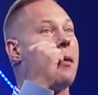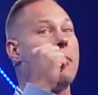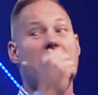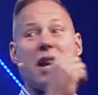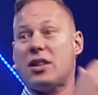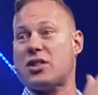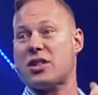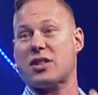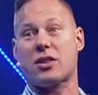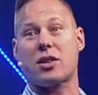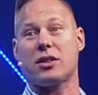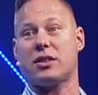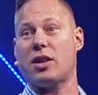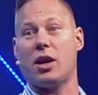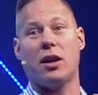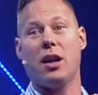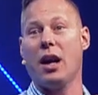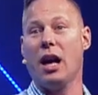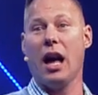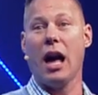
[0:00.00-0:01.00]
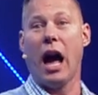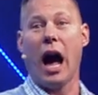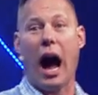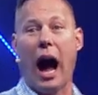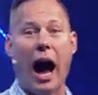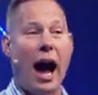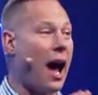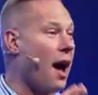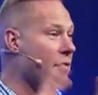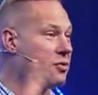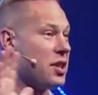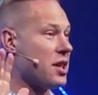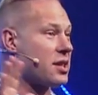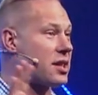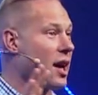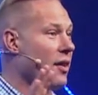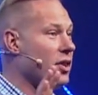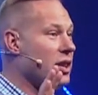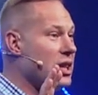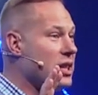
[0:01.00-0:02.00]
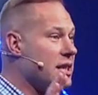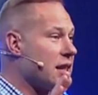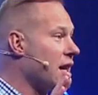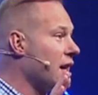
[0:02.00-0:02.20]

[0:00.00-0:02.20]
I mean, I have discovered these